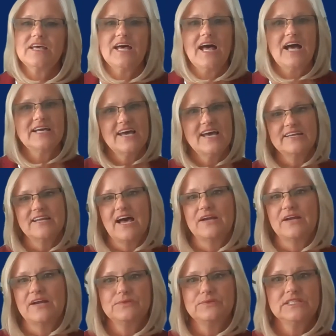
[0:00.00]
Again, I
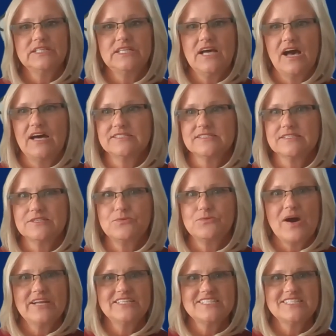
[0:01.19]
really honestly
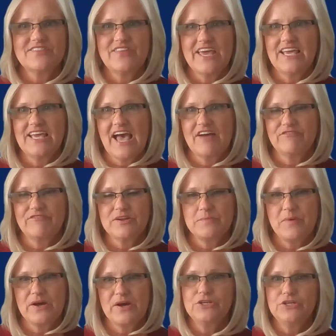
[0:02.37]
wanted to thank
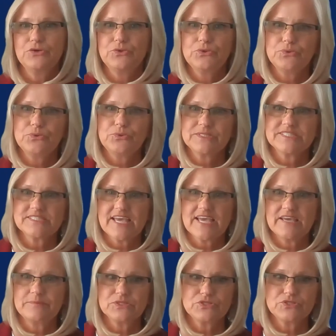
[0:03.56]
everybody who was
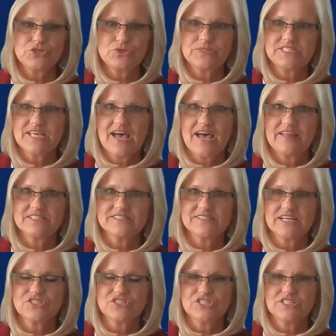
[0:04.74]
able to attend this
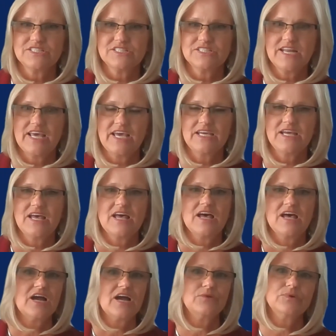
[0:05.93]
session today.
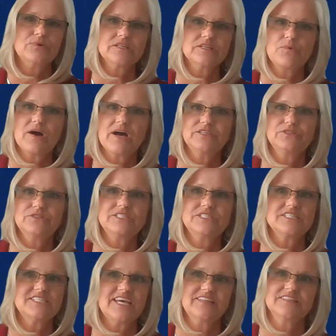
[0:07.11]
I really want you to
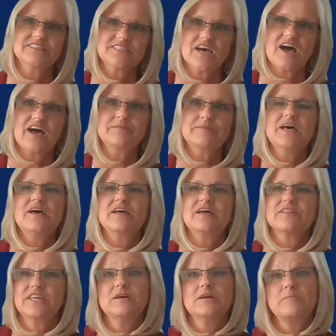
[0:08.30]
take the time,
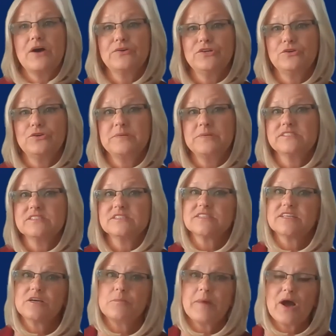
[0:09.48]
think about your business,
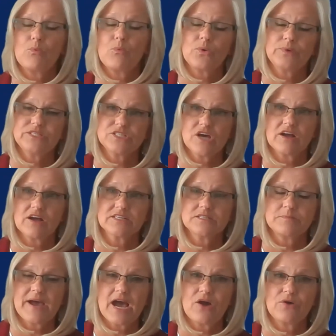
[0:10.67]
think about what we talked
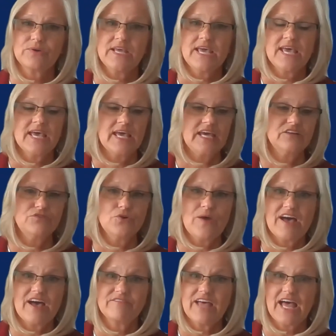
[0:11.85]
about. And if you
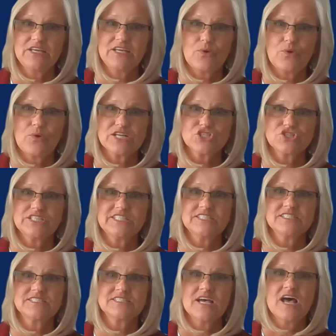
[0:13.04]
have any
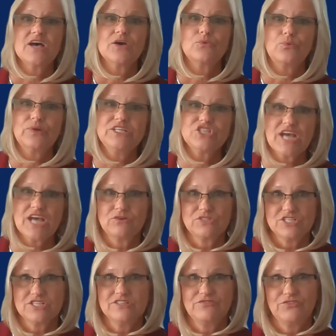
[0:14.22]
questions, reach out
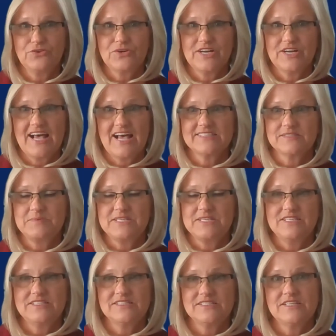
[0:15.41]
to the Florida
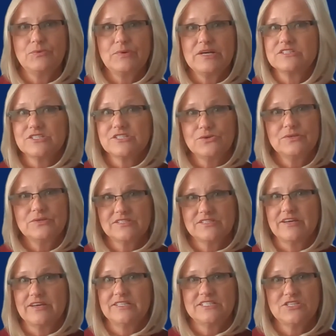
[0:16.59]
SBDC. We are so
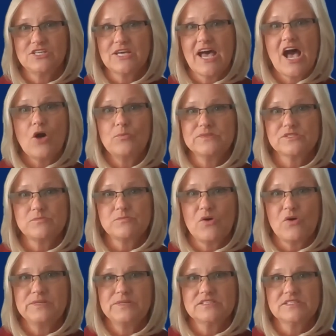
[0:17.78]
excited to help small
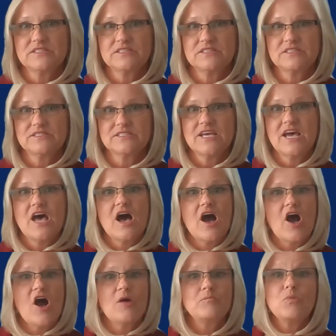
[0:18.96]
businesses.
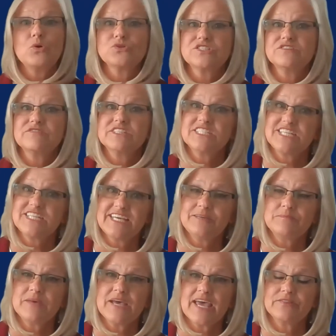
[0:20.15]
Most of the
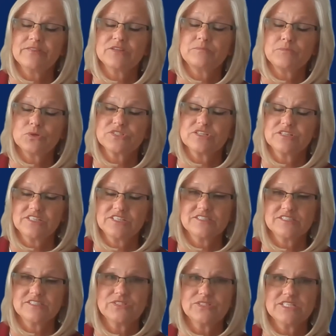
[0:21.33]
team and most of the
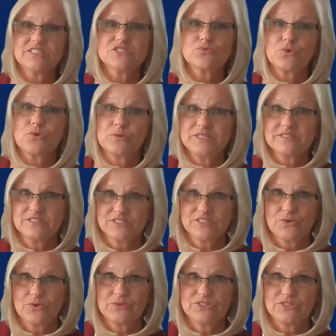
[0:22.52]
consultants were business
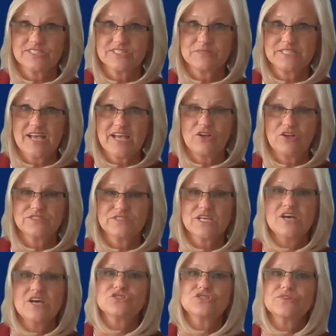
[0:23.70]
owners themselves,
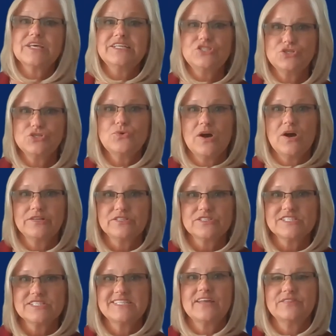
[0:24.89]
so they do
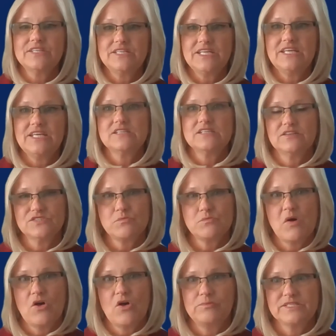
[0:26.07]
understand the needs of
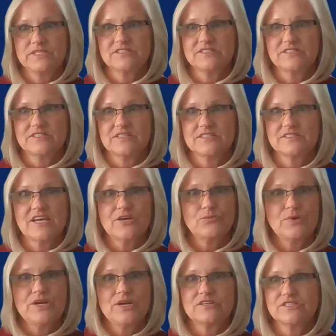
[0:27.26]
small businesses. And
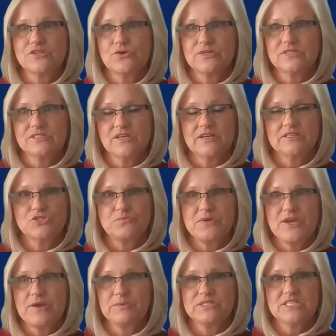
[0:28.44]
we are so excited to be
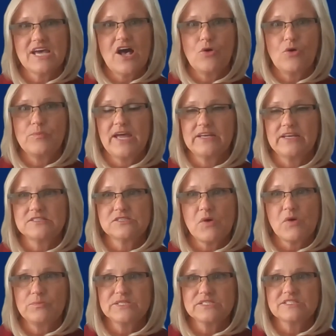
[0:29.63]
able to help any
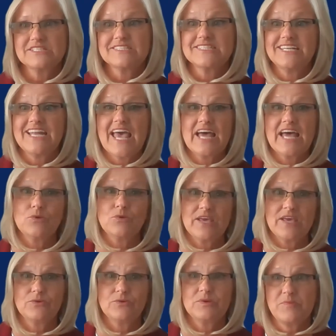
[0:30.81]
small business in any way
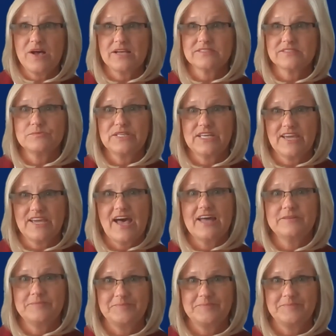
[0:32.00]
that we possibly can.